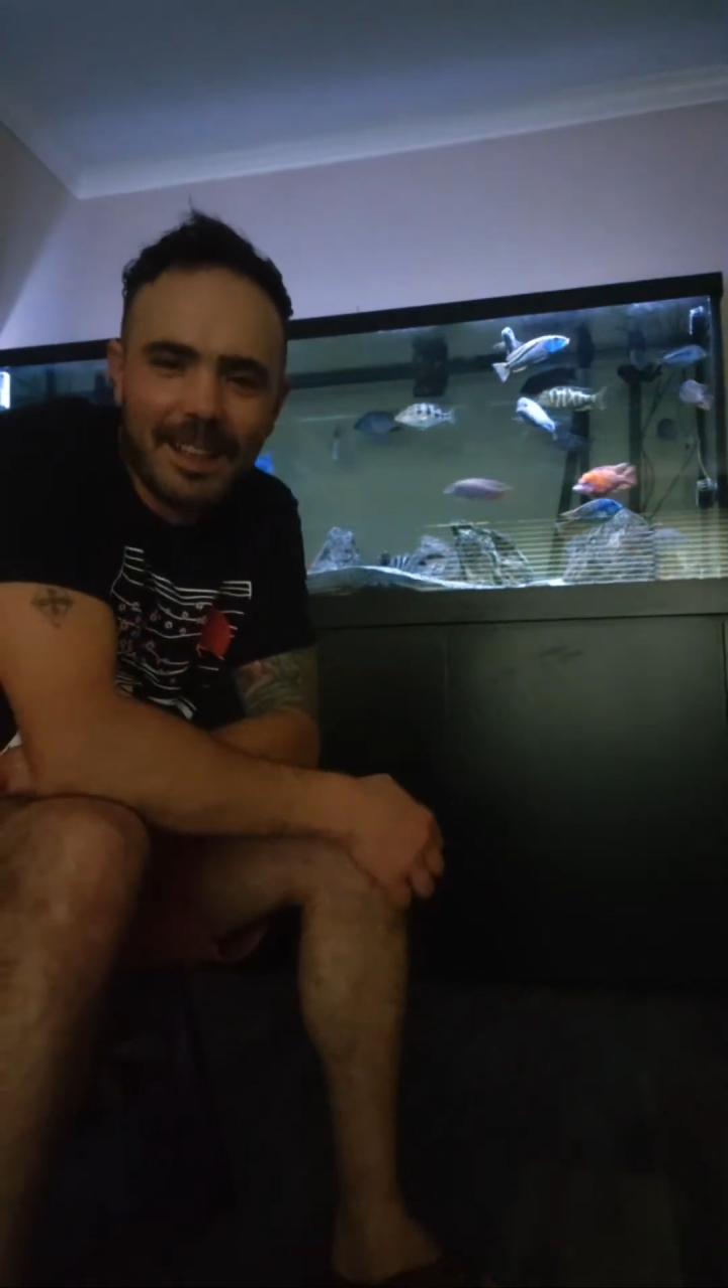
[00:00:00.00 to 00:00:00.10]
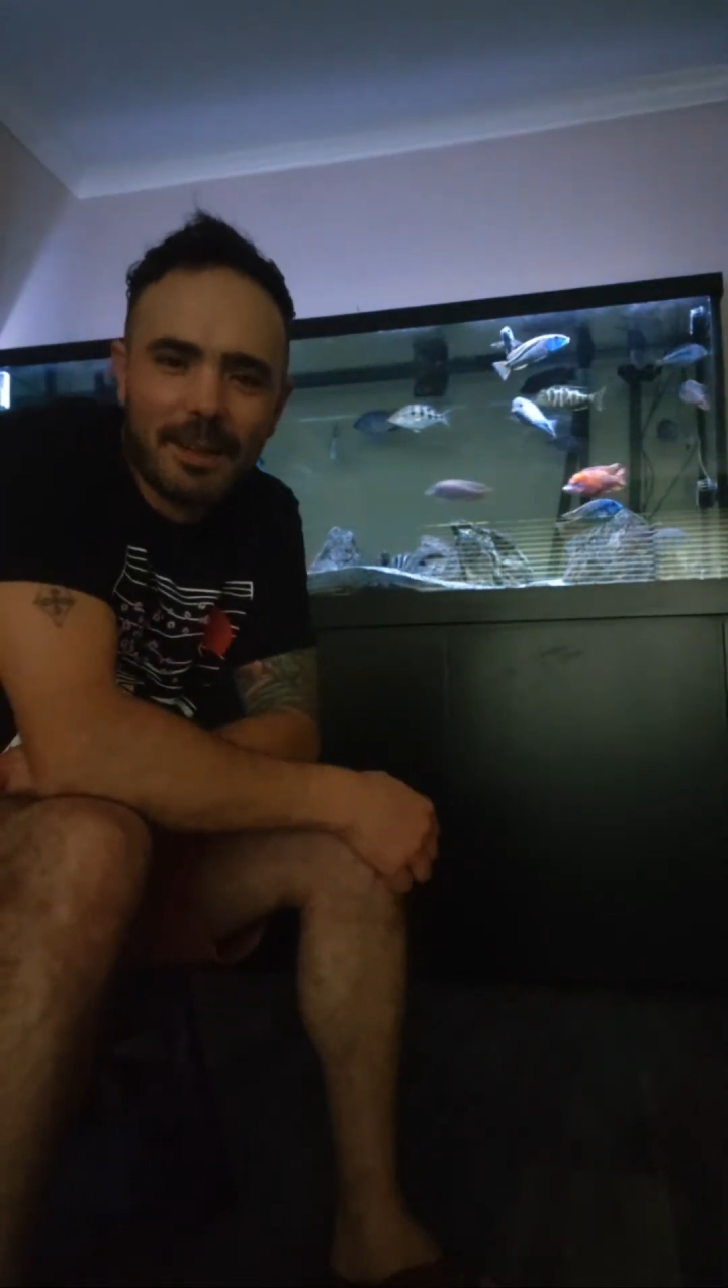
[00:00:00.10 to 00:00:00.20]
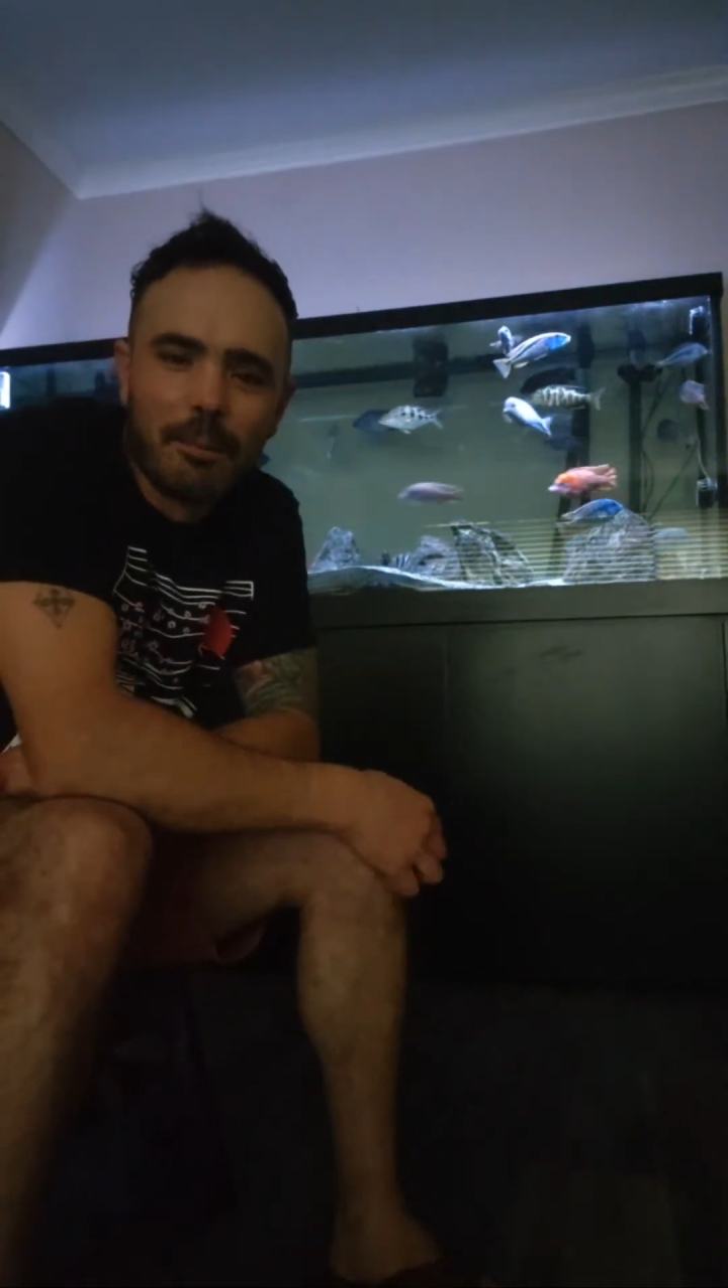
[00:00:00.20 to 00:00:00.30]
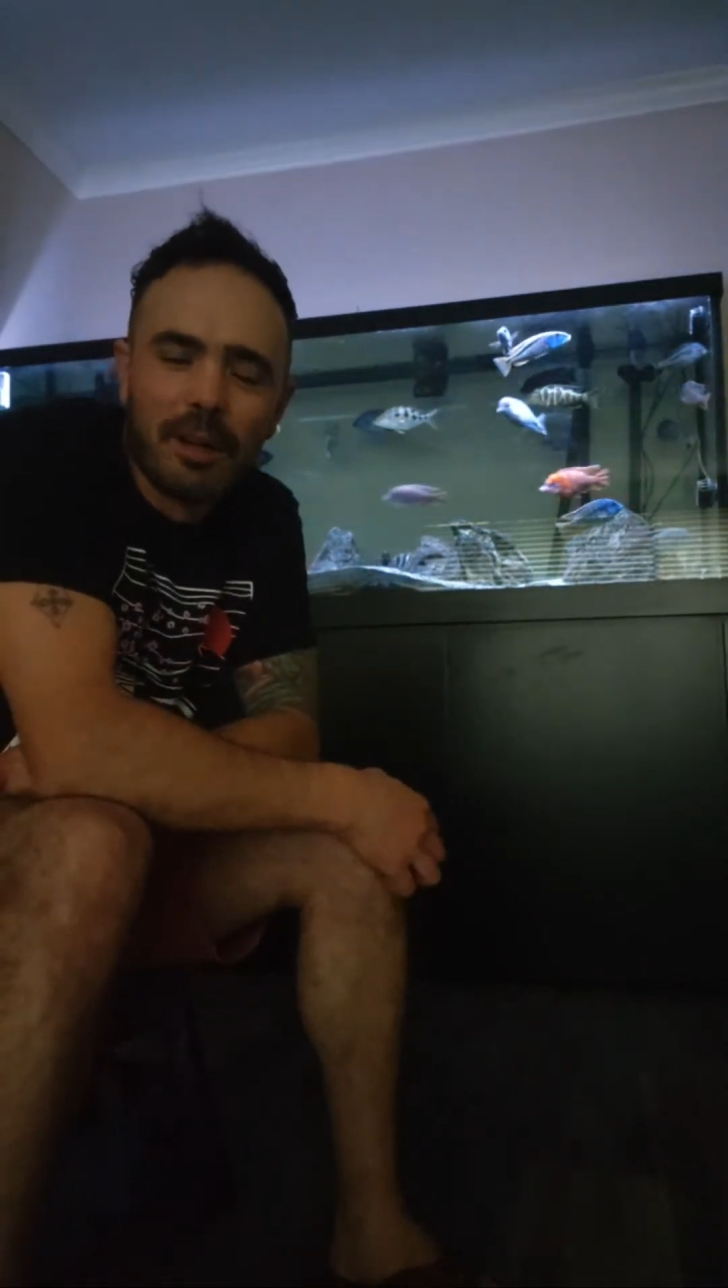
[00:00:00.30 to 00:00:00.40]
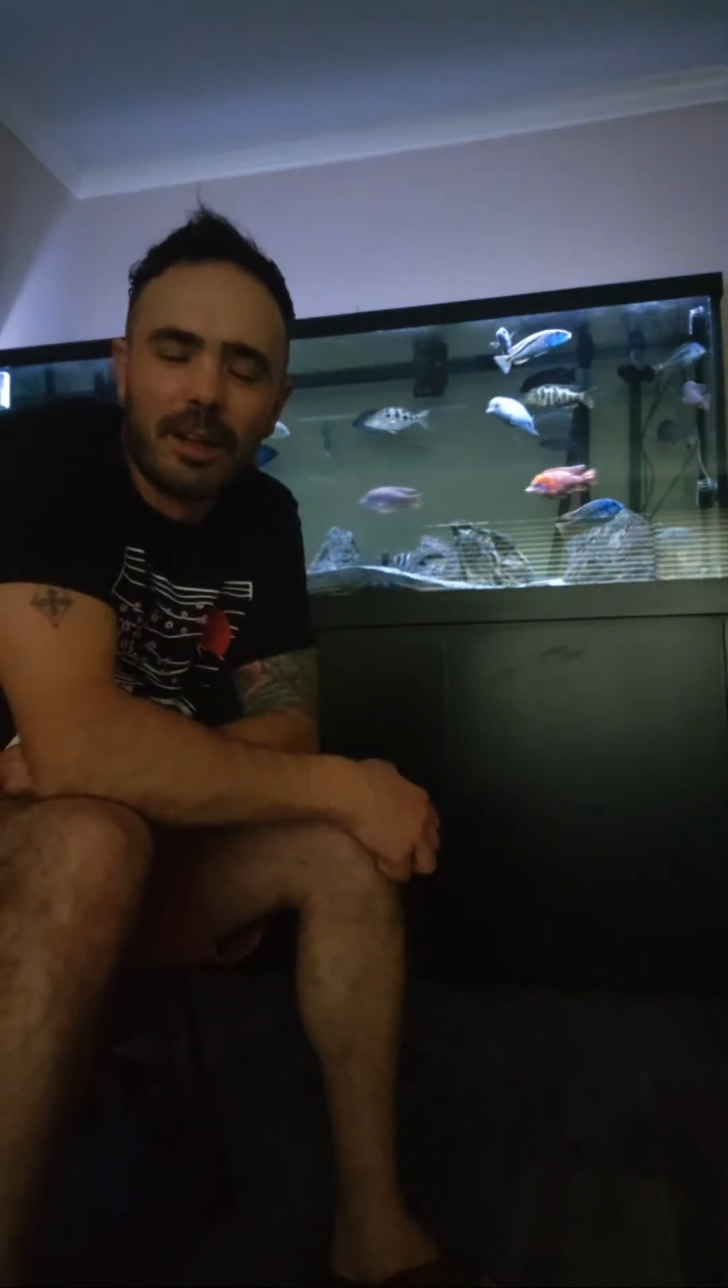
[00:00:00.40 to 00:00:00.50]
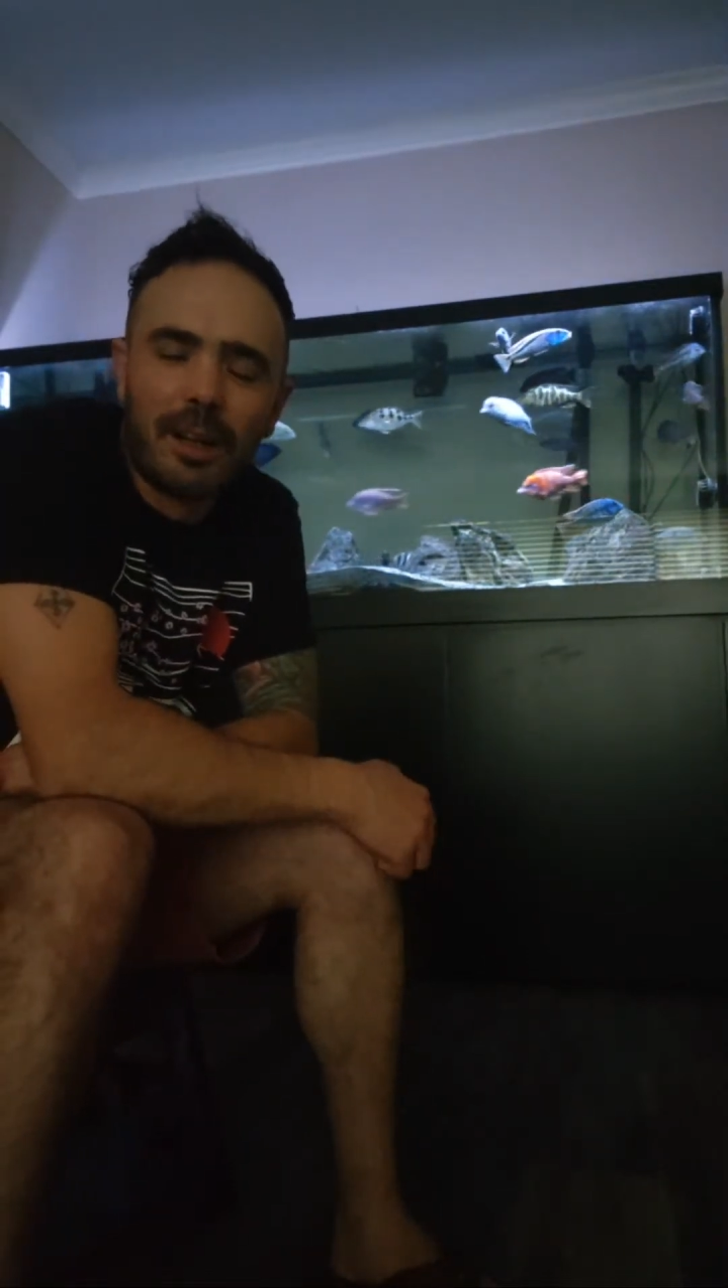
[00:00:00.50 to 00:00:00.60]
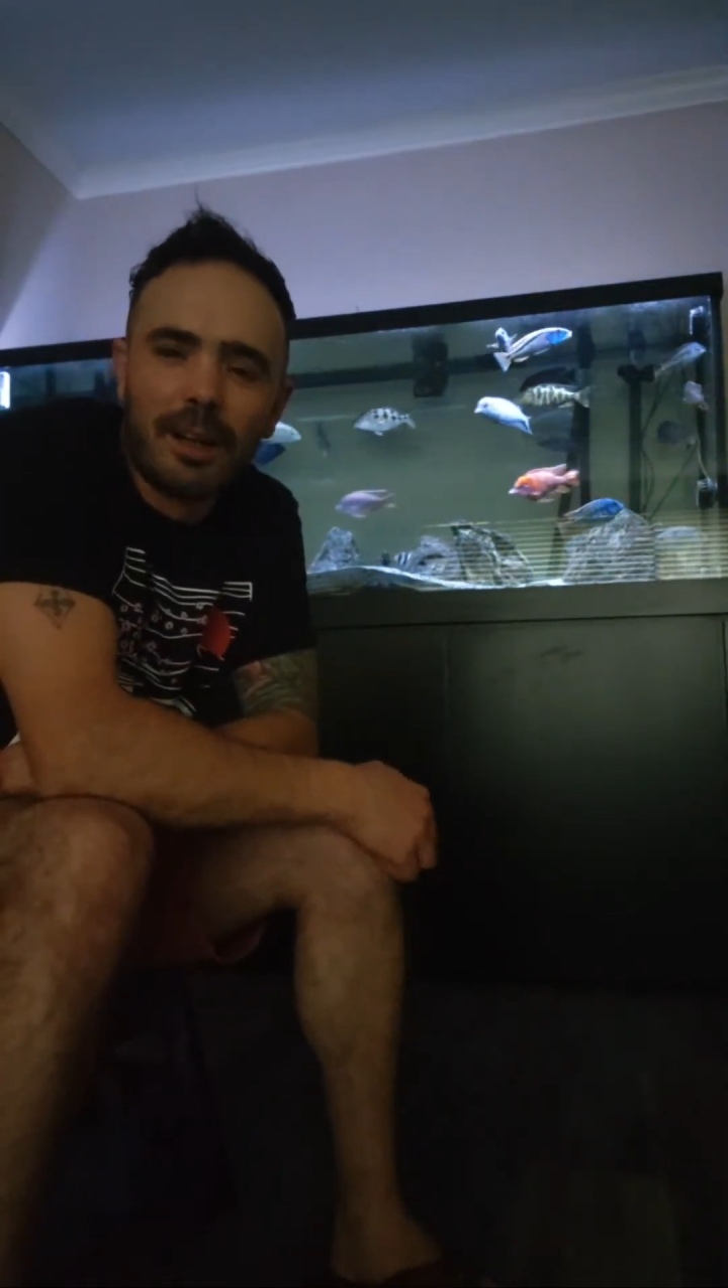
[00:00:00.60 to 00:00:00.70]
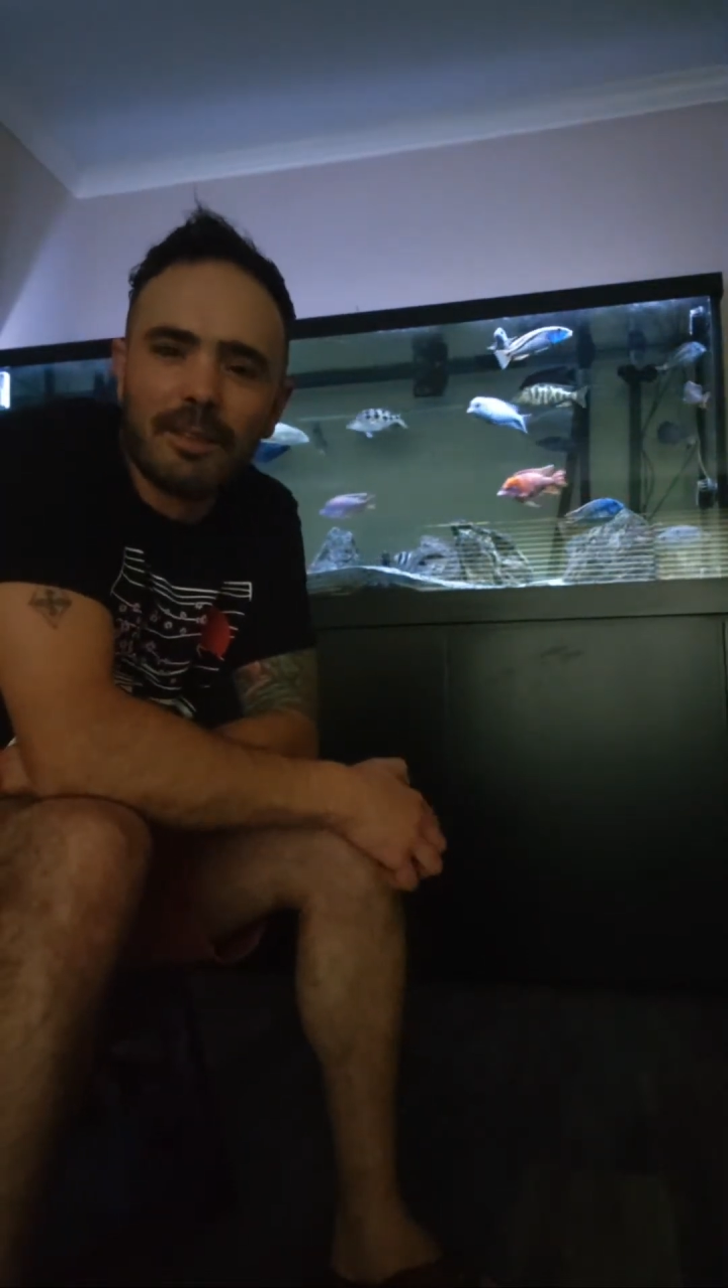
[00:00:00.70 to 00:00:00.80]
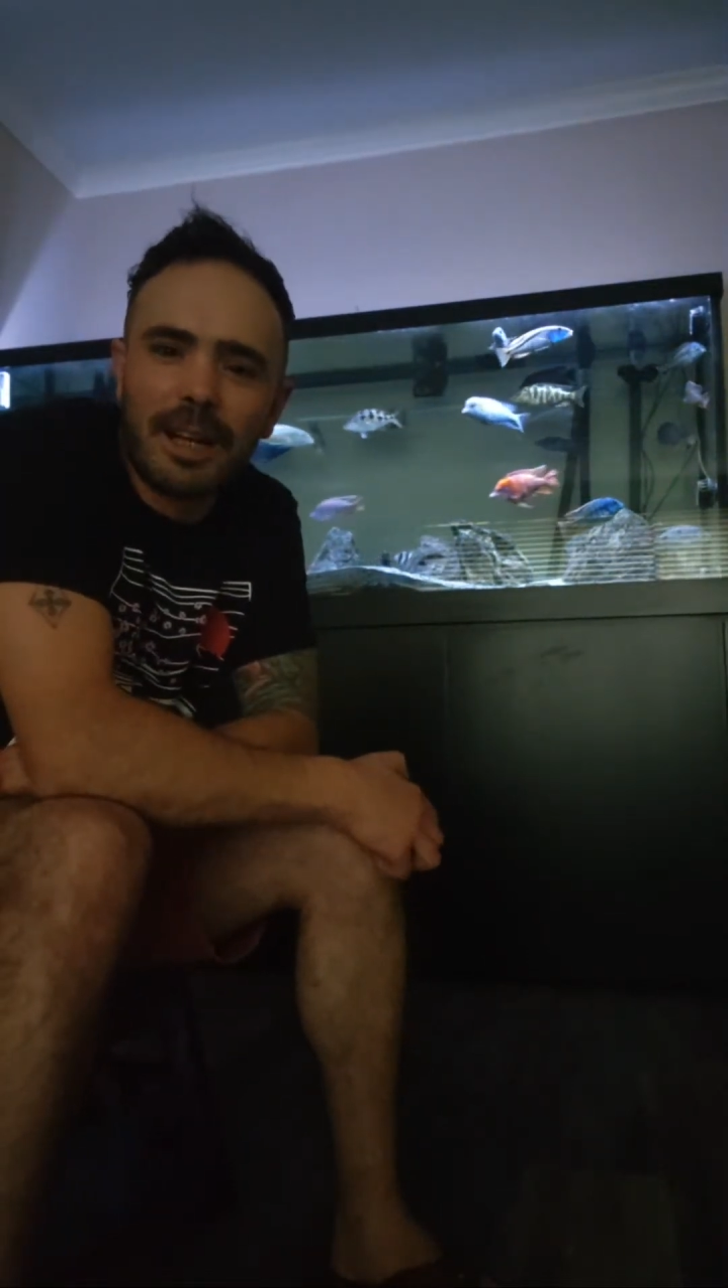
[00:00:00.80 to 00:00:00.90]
But I've